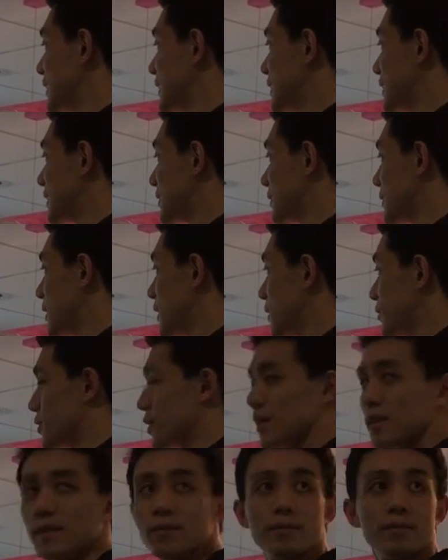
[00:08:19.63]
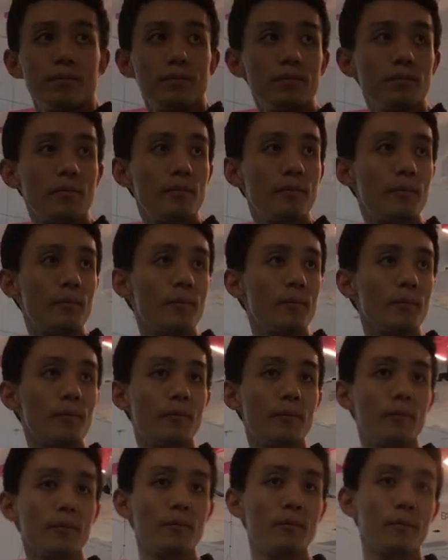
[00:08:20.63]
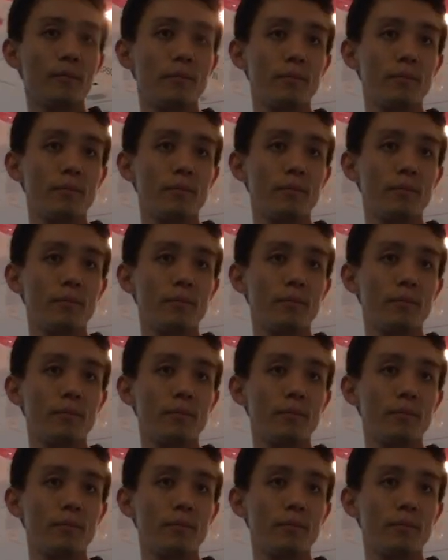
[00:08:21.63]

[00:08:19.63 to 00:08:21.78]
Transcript: Cool. I think time's up.